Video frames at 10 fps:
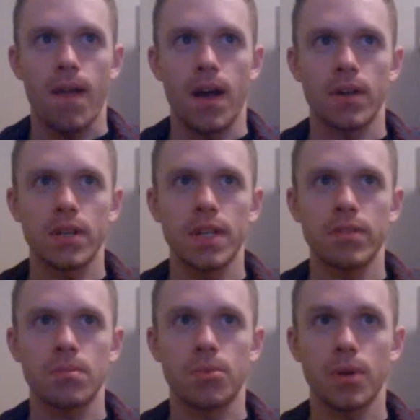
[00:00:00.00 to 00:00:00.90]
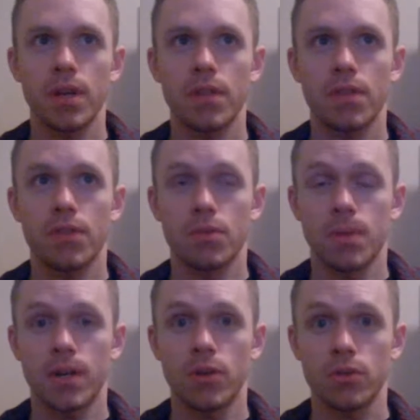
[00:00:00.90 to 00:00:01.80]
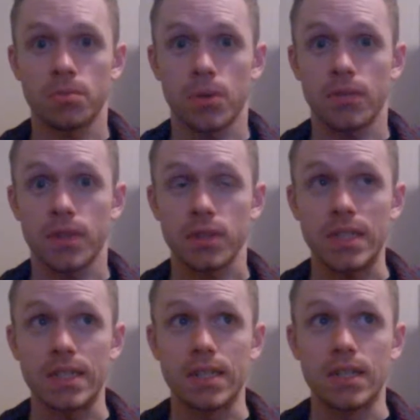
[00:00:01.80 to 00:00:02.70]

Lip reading: I could even breathe through my nose perfectly.